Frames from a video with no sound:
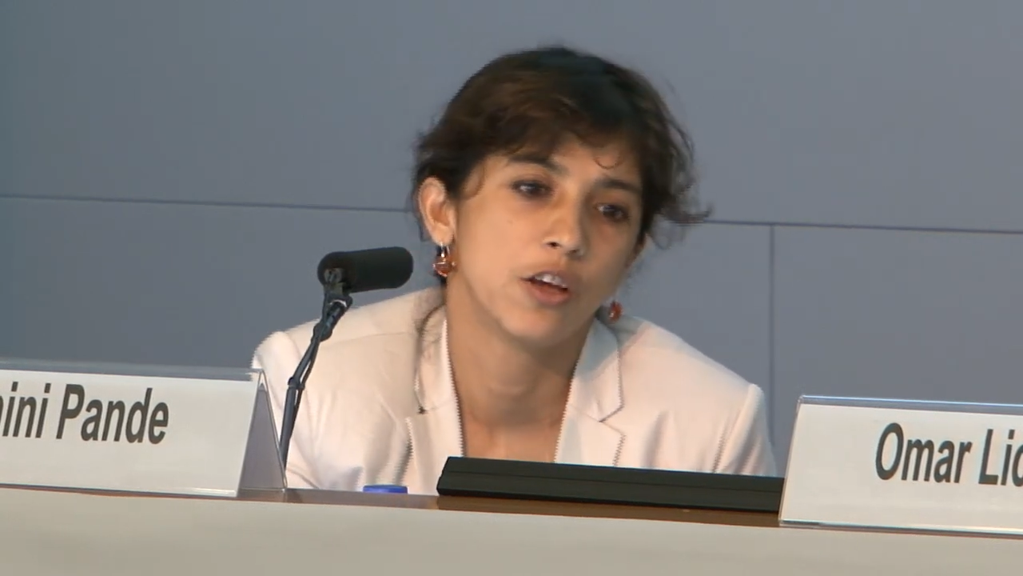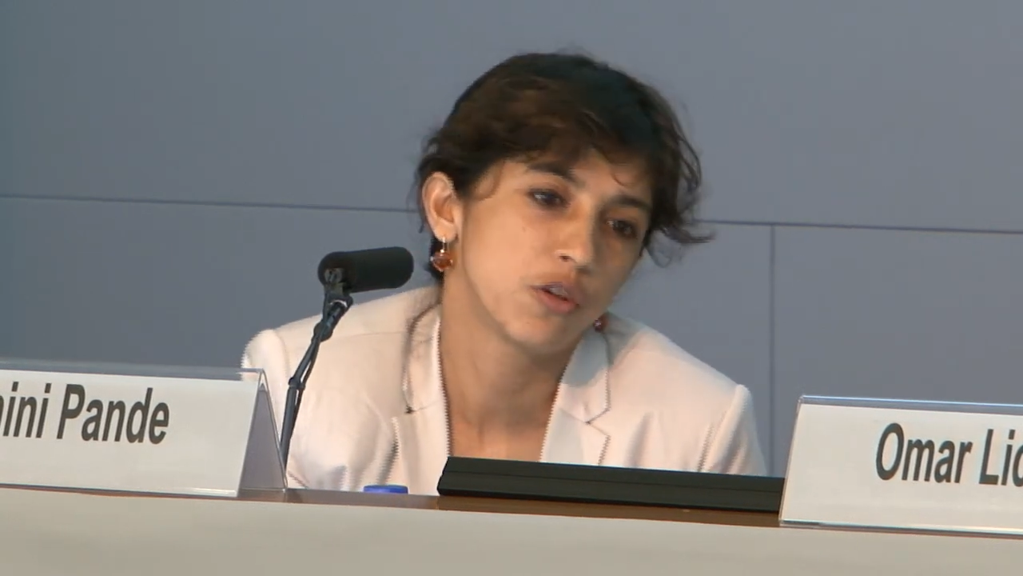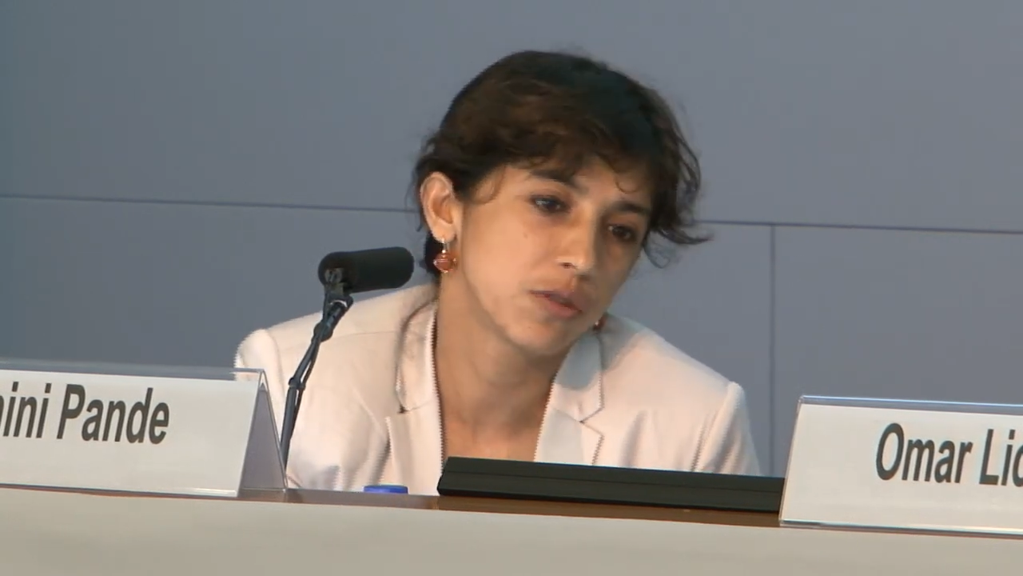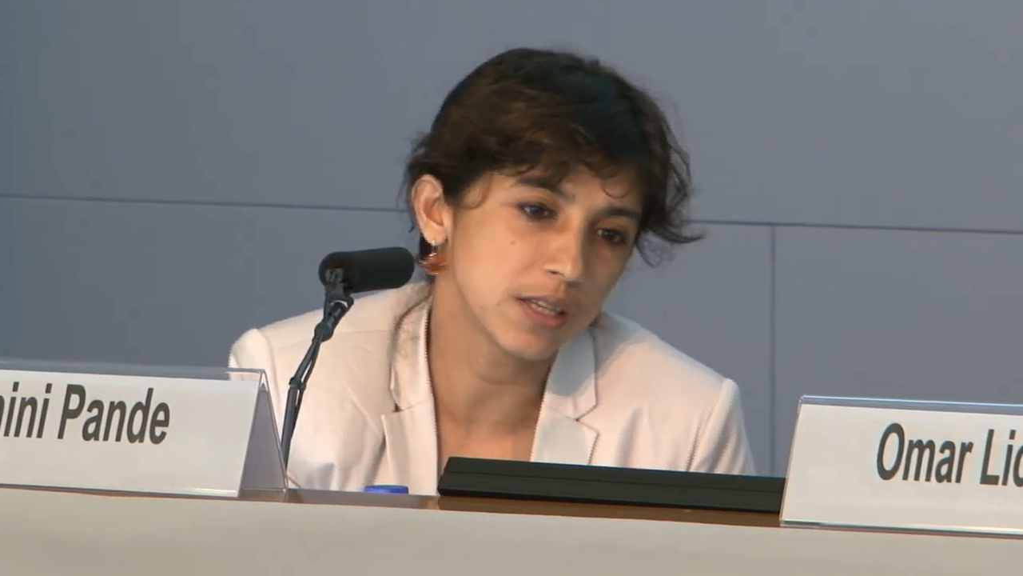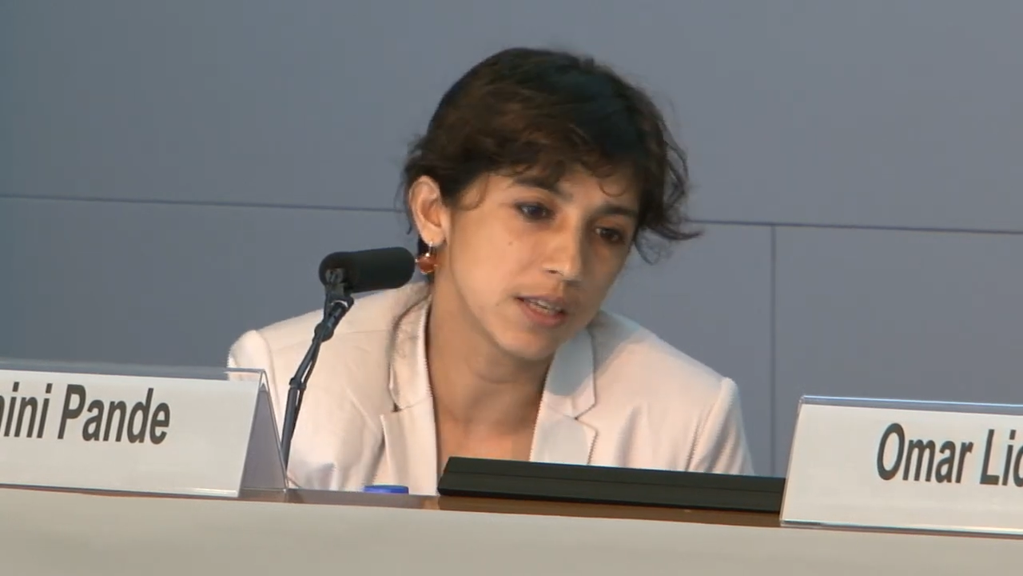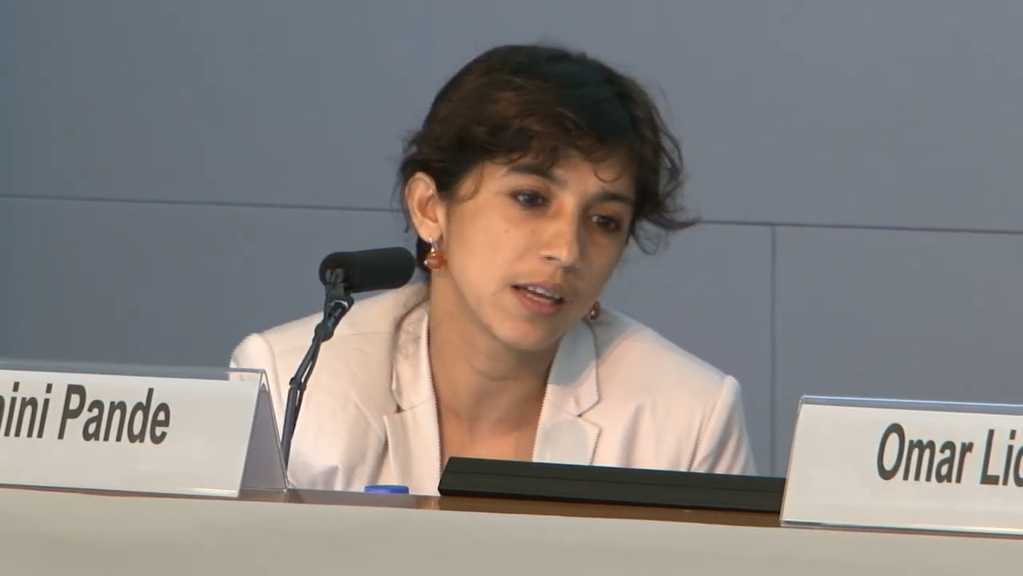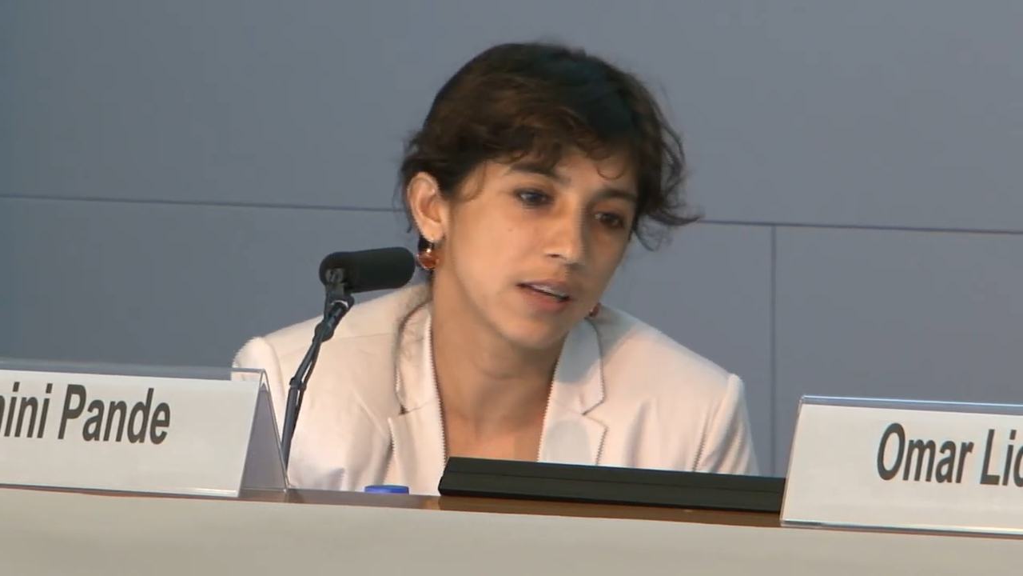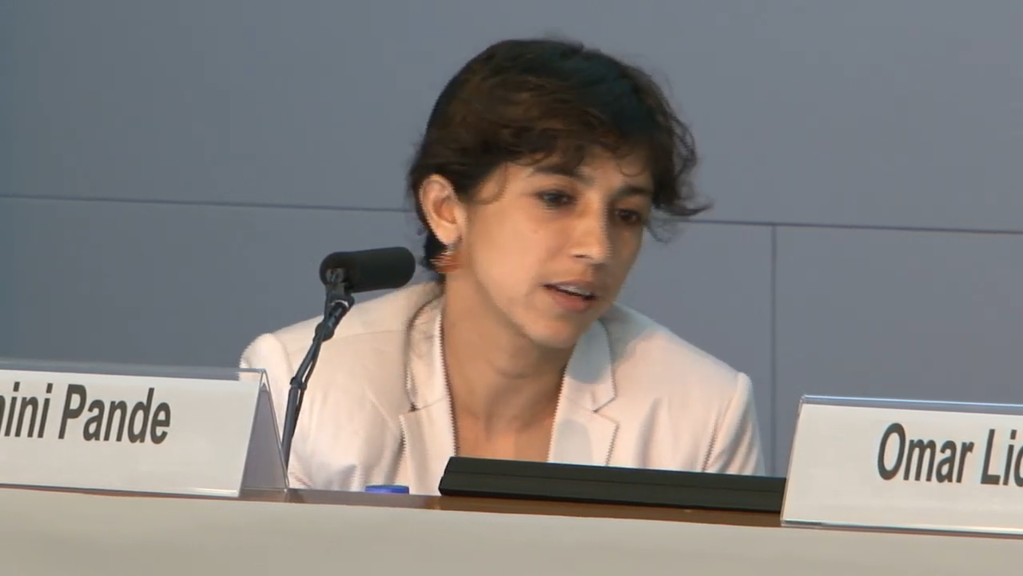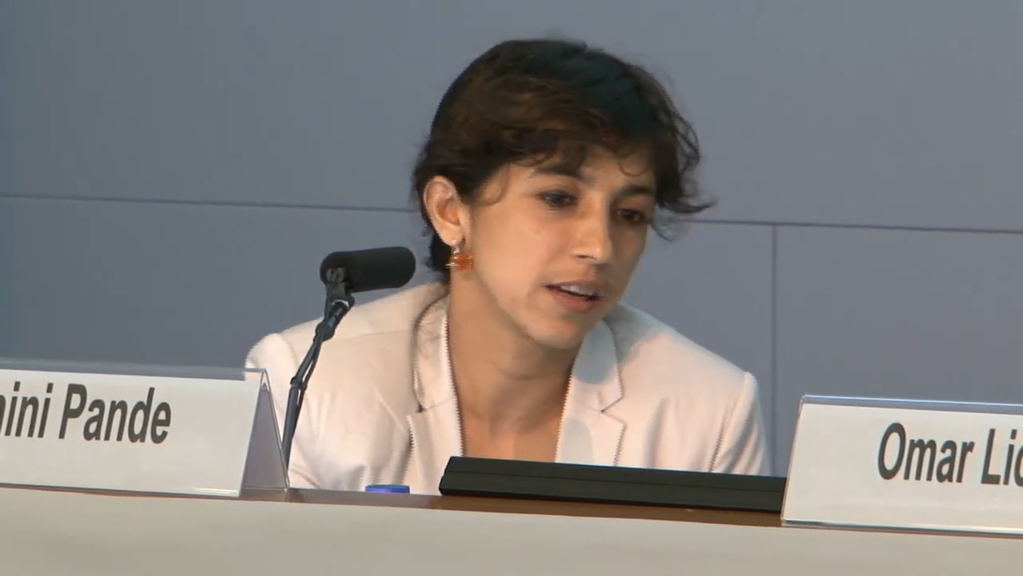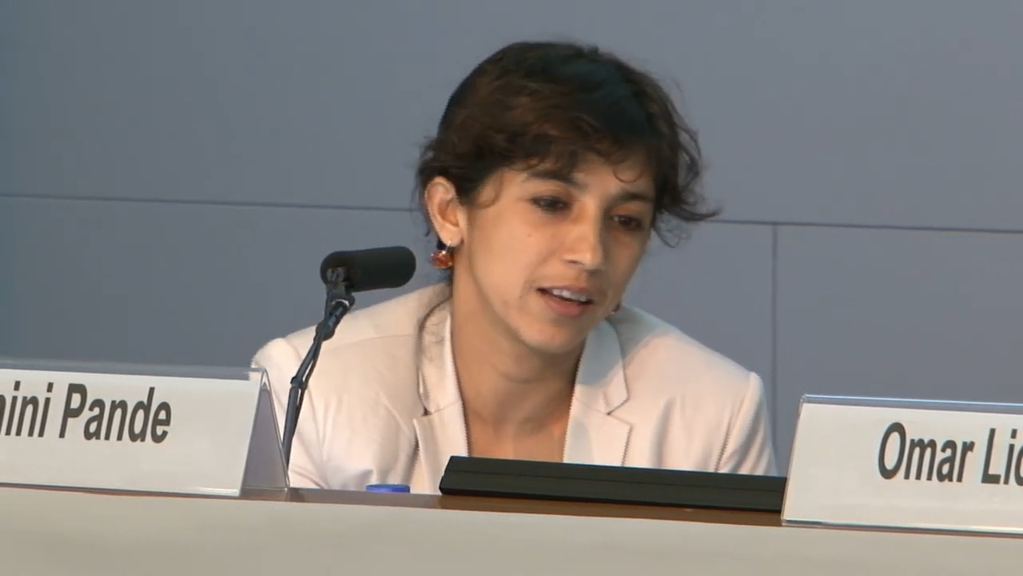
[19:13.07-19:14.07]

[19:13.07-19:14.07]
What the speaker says: you see that